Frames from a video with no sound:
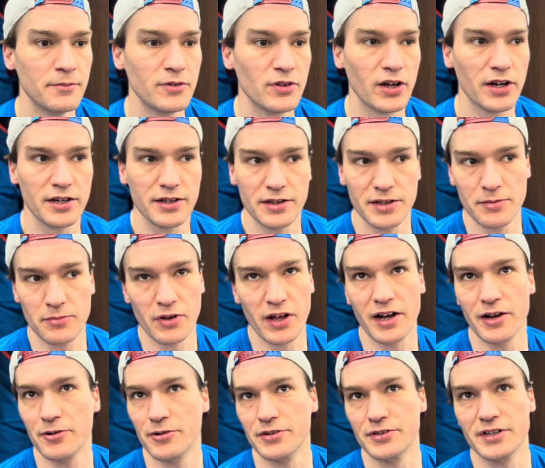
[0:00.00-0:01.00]
Luckily,
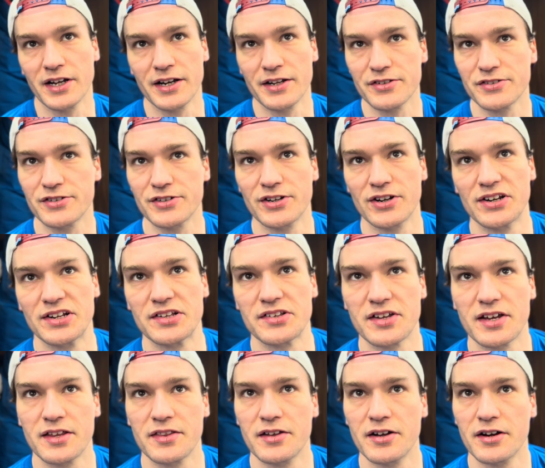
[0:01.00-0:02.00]
Blackwood kind of stood on his
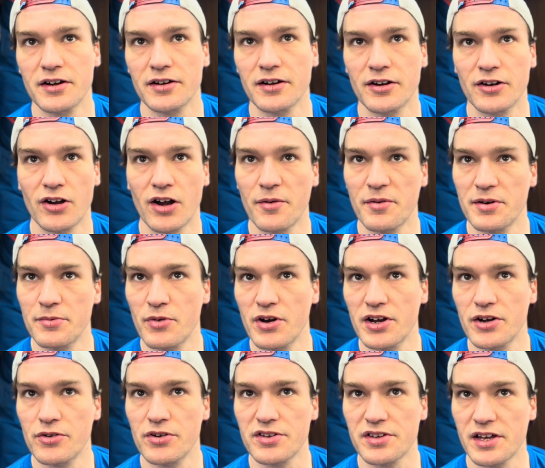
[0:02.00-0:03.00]
head there. I don't know how many
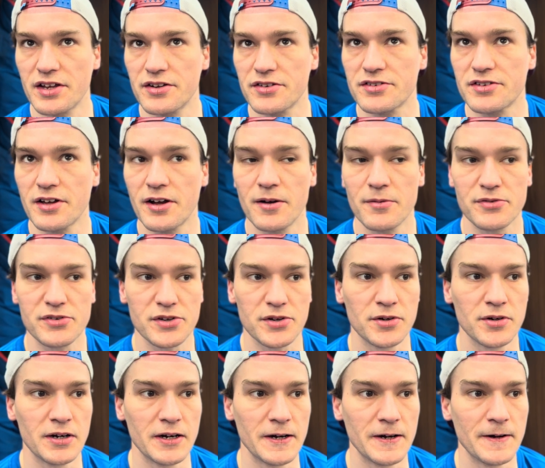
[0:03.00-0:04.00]
breakaways he had to stop. So
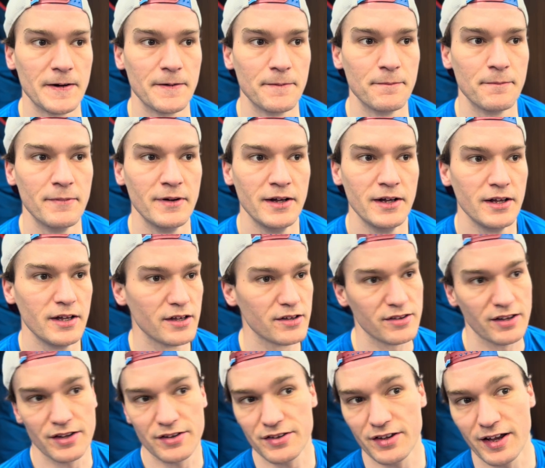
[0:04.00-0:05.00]
it's
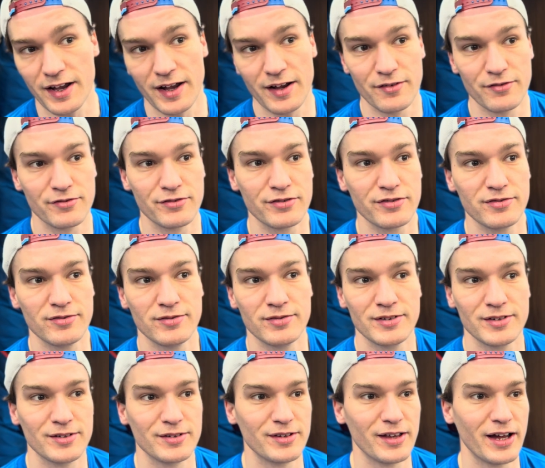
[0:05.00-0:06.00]
nice to have
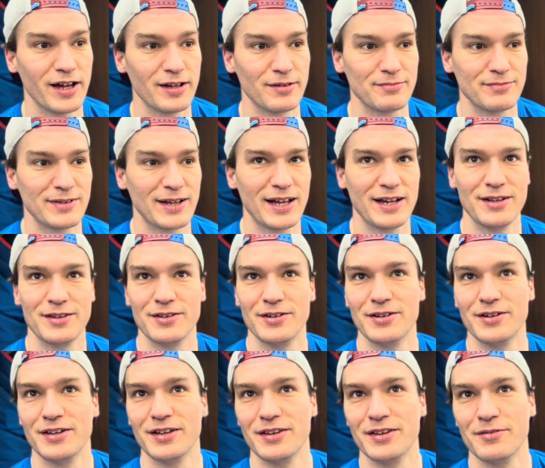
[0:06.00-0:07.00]
that
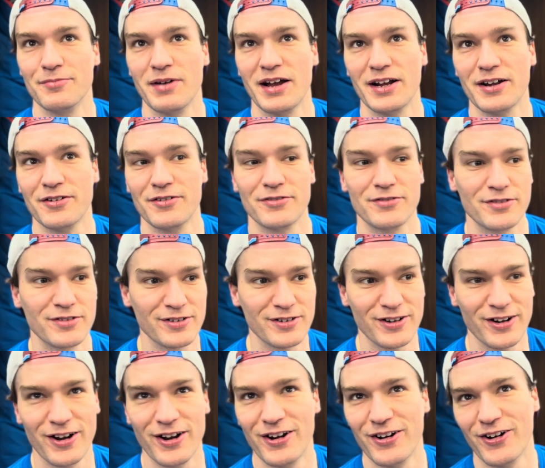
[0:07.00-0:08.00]
in the back of
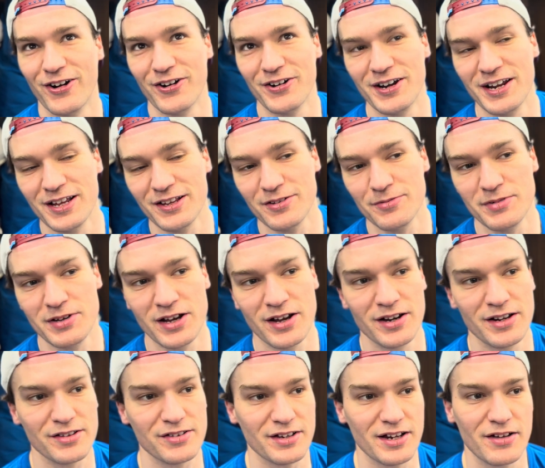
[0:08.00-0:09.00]
our net, to be
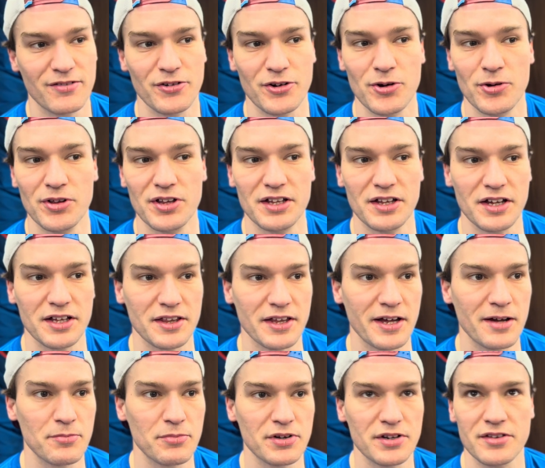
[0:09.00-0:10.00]
honest, and have a goalie like
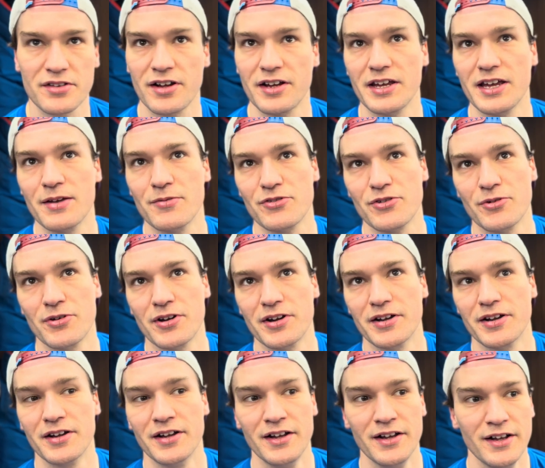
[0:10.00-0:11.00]
that. But it's not games you
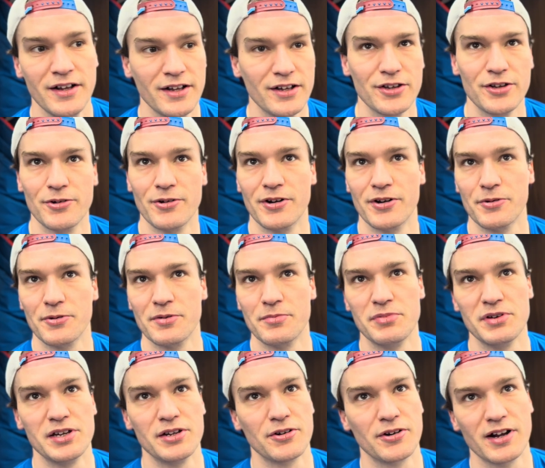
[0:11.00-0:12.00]
want to
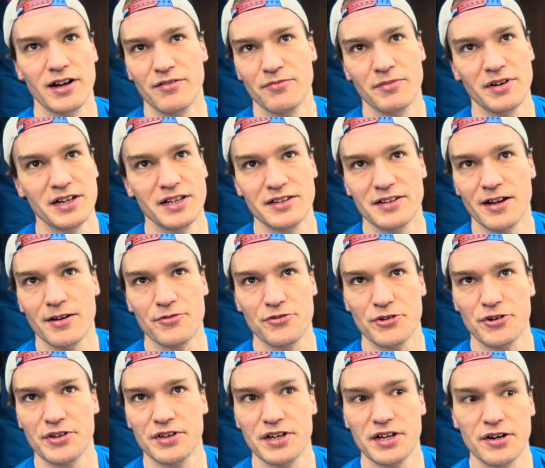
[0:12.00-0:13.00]
repeat or have many times
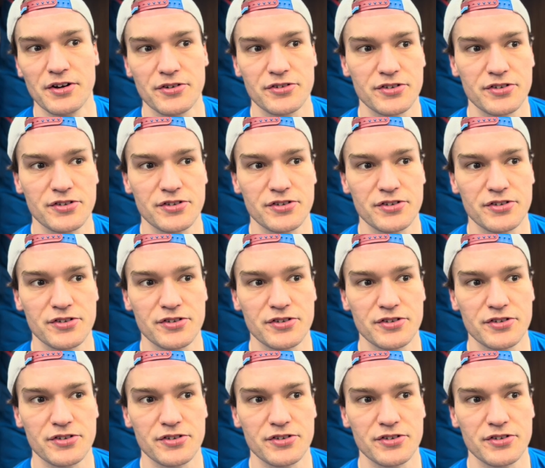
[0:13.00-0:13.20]
during the year.